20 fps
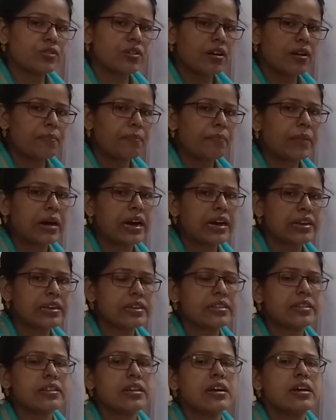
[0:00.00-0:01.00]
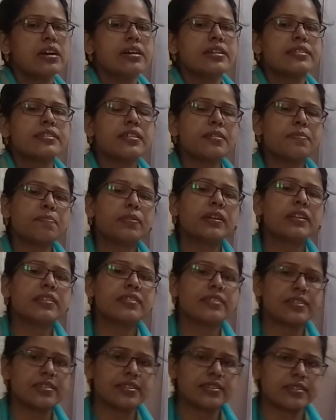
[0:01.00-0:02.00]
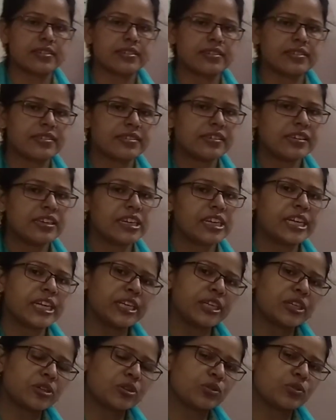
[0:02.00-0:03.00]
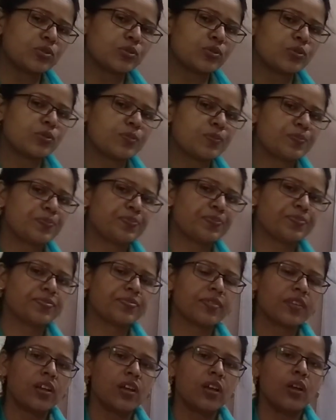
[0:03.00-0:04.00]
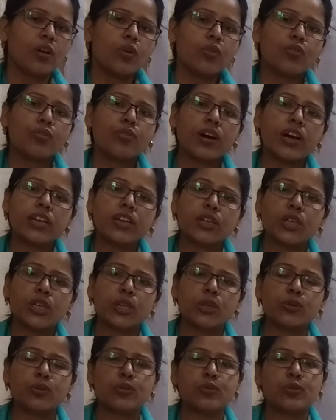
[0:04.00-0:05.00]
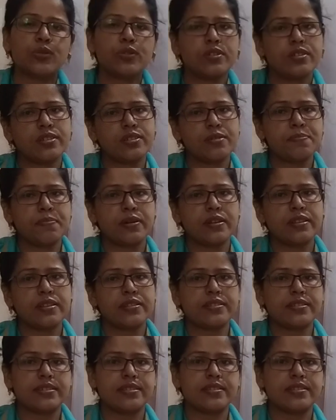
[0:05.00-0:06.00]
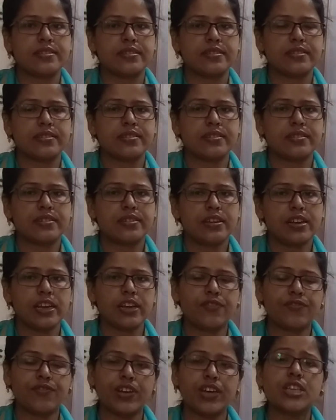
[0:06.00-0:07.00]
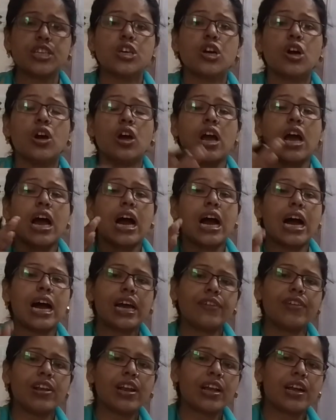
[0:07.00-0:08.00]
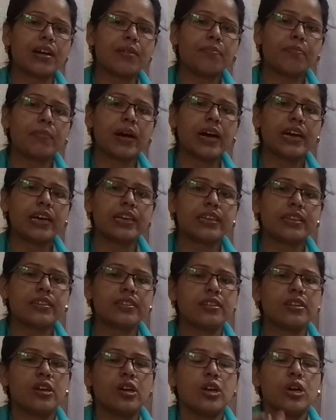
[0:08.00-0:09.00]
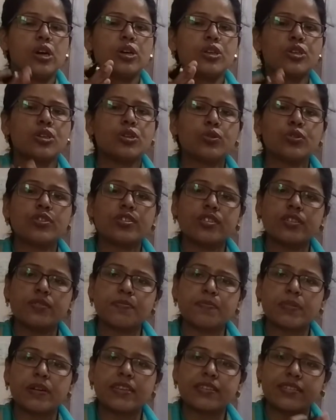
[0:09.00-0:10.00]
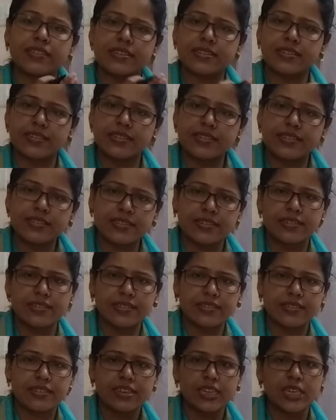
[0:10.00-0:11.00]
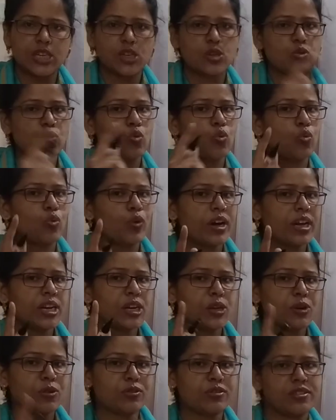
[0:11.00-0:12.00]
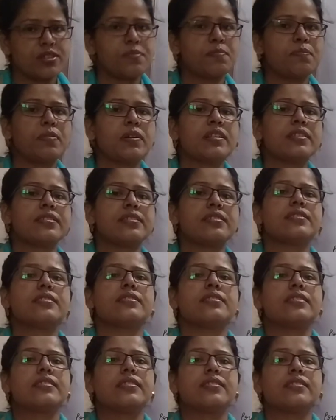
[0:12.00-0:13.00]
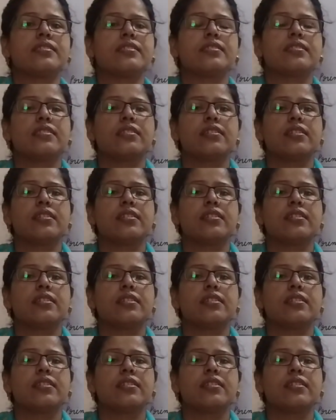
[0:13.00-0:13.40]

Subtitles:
to combine simple sentence into one new simple sentence in which I will combine two simple sentences into one new simple sentence.